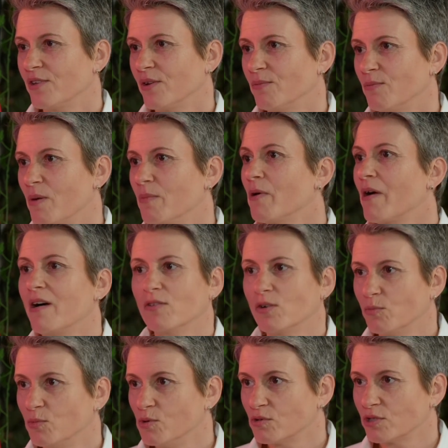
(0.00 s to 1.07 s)
So when we're out on a
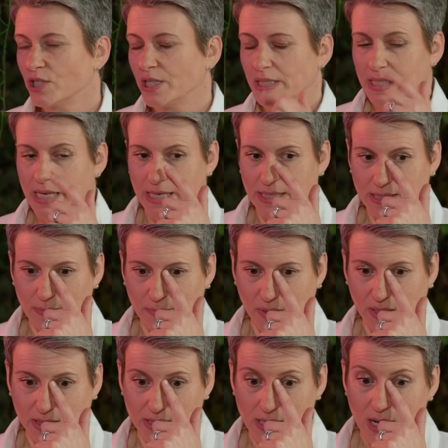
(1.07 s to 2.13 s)
walk, she takes it,
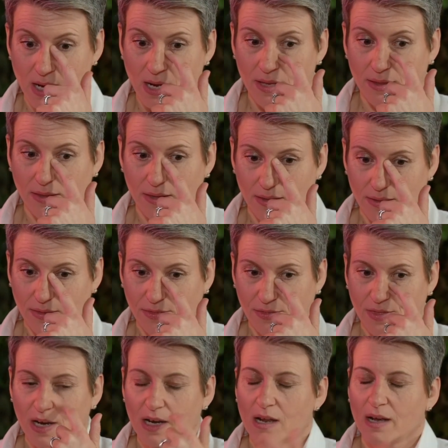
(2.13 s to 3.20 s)
because
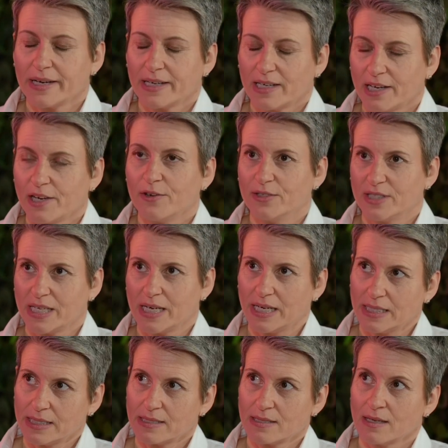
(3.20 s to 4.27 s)
the likelihood
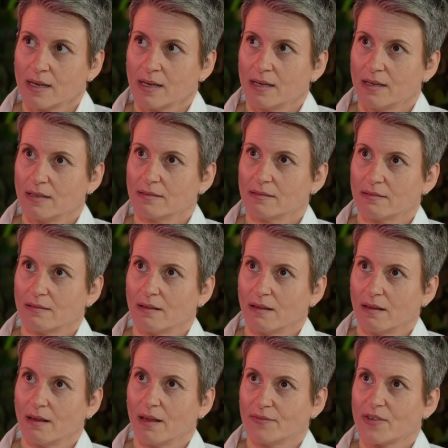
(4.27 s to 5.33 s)
is,
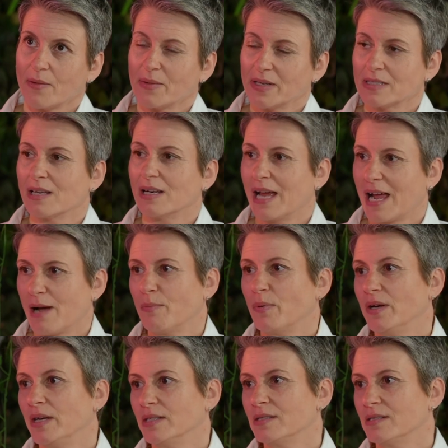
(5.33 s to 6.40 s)
if something's going to
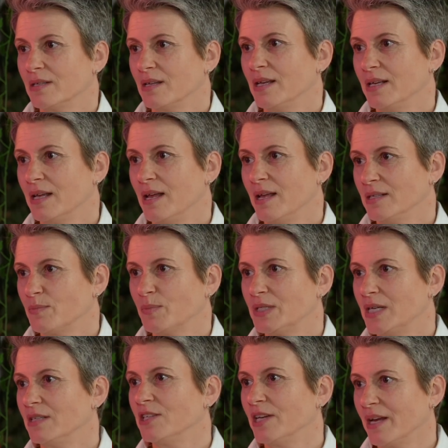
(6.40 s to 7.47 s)
happen, it's
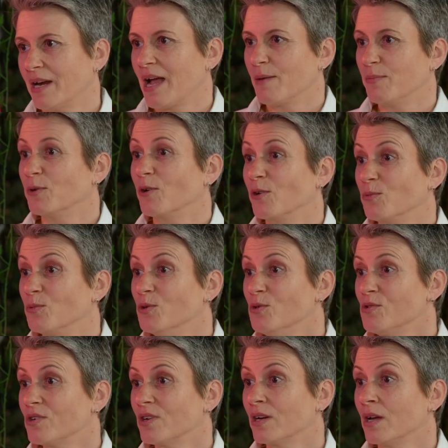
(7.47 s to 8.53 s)
potentially going to happen on a
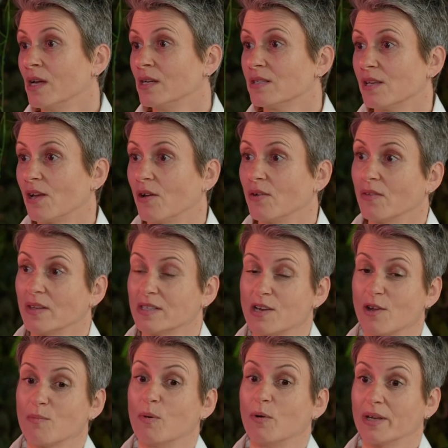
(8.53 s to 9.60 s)
walk. So there's
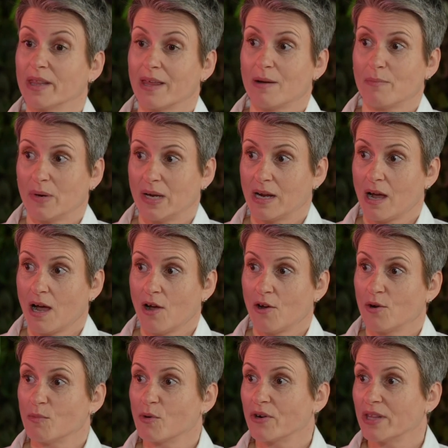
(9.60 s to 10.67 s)
no point that being at
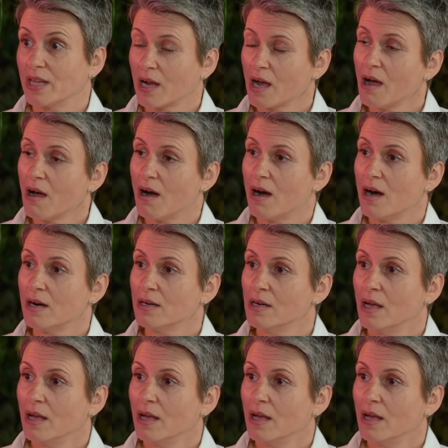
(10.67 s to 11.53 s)
home or in the car.